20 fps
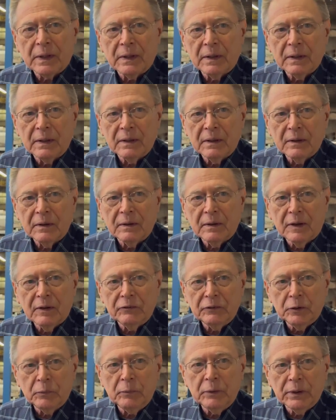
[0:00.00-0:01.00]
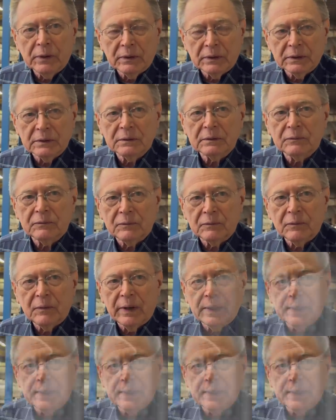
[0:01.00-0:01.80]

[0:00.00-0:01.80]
of the, of Miller, the Miller, built